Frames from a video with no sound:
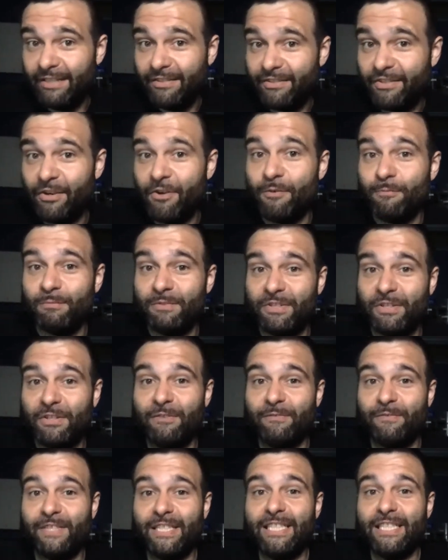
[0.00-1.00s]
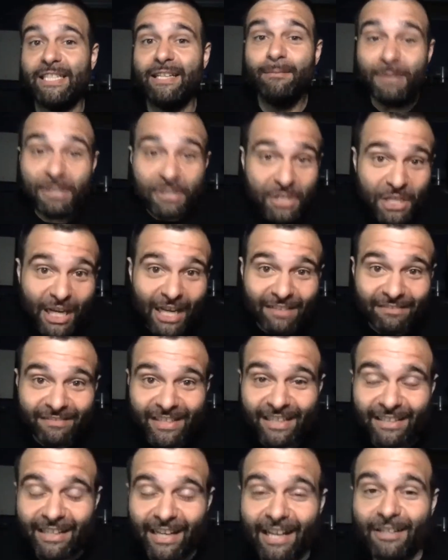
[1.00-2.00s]
in terms of the image
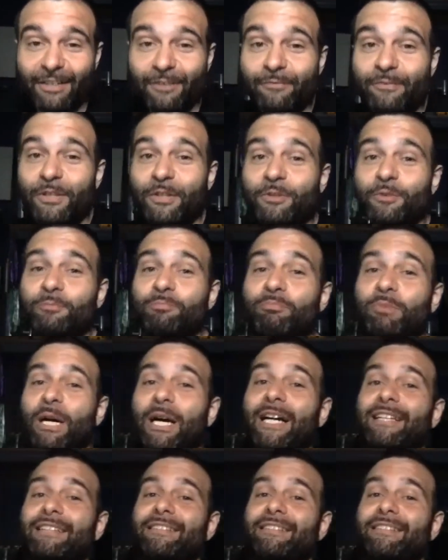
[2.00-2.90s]
content out of you, but